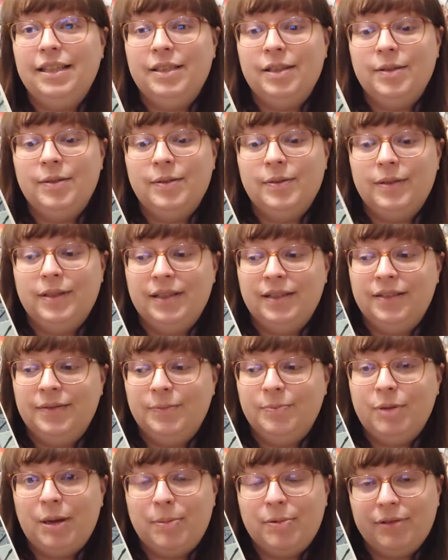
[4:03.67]
in in
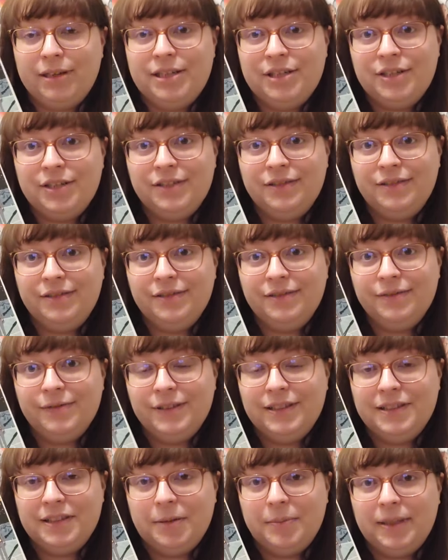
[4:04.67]
preparation for
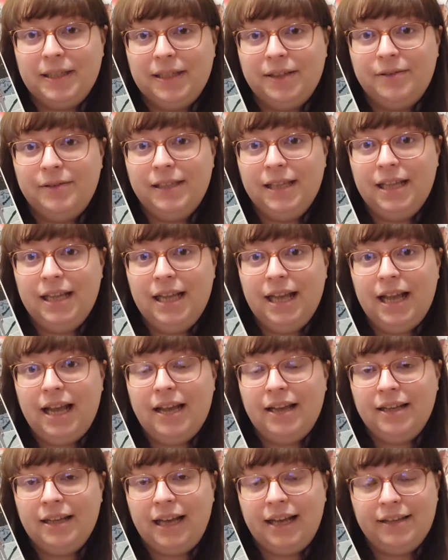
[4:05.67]
this coming out,
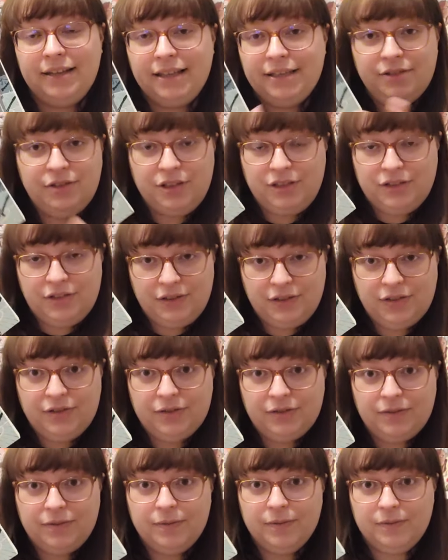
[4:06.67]
and, and then just
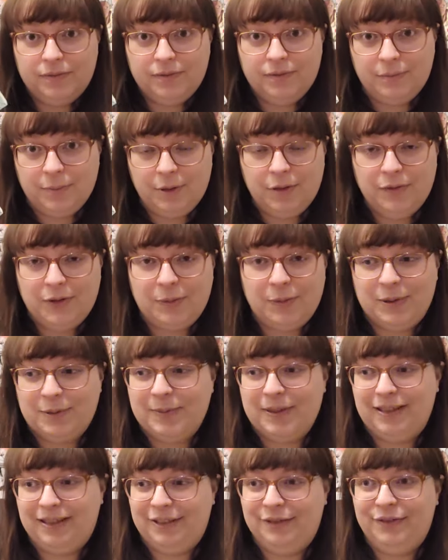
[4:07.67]
moved on with
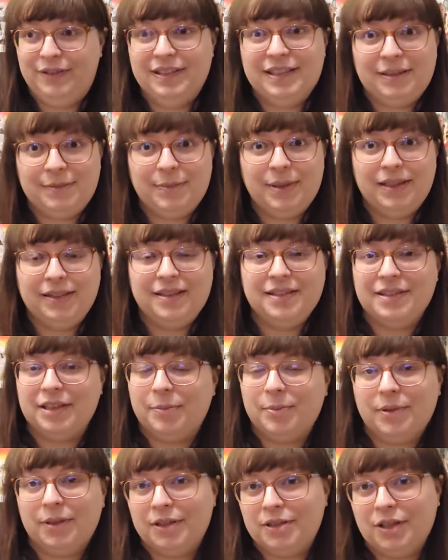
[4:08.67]
my life and didn't pick this
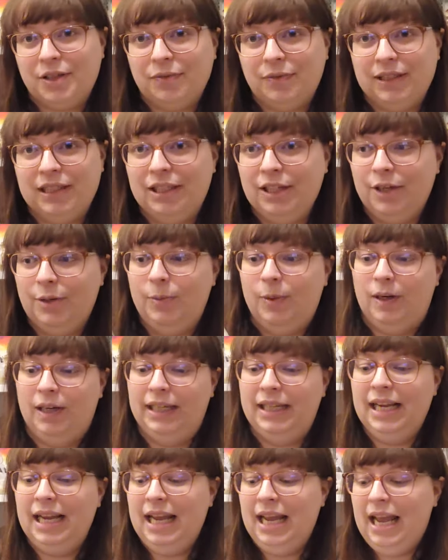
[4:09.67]
up, and I don't really know
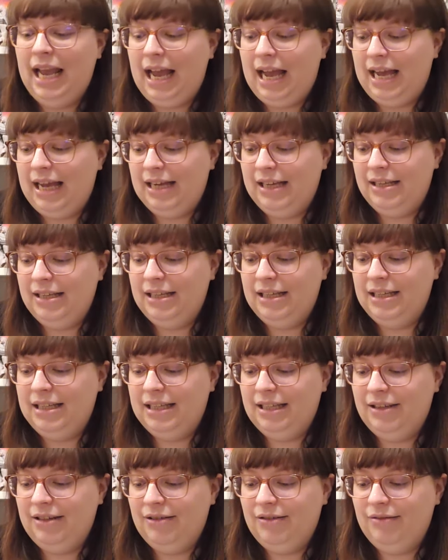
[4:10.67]
why. And
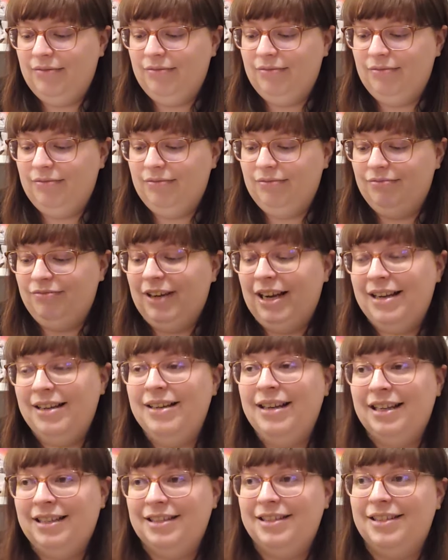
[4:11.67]

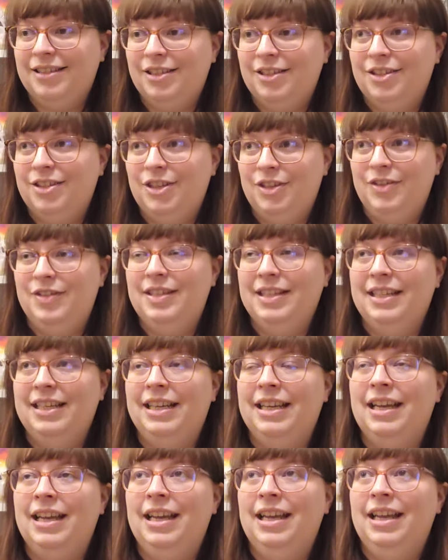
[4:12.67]
Wren has used
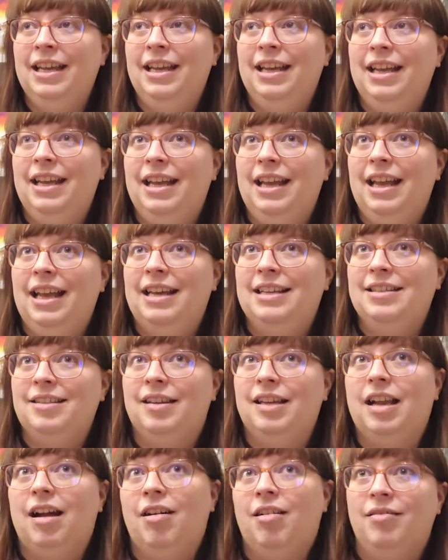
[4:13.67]
it as
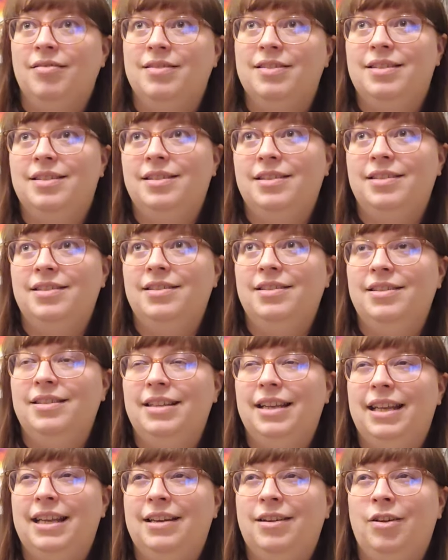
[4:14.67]
like answers
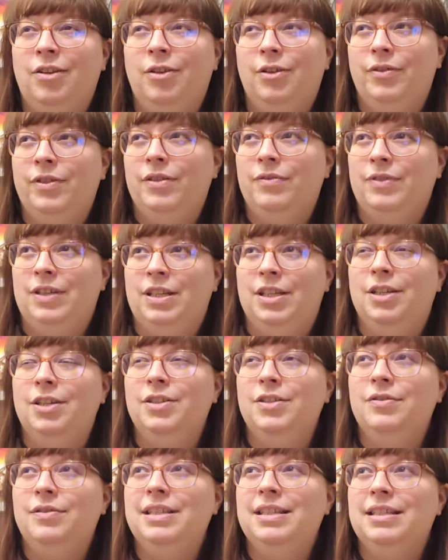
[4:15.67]
in a lot of their
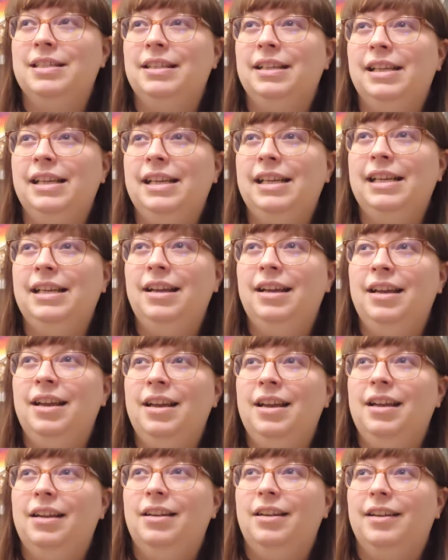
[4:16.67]
videos recently,
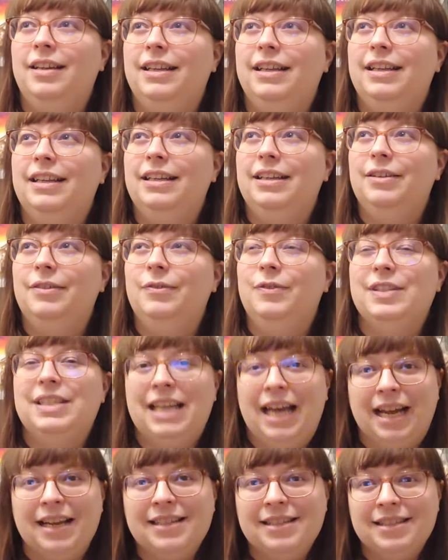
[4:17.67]
like for
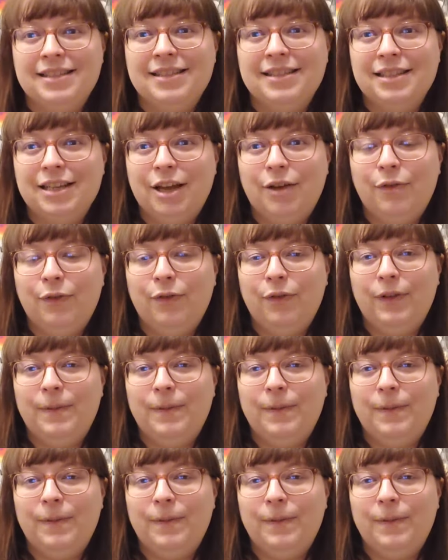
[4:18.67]
tags and stuff.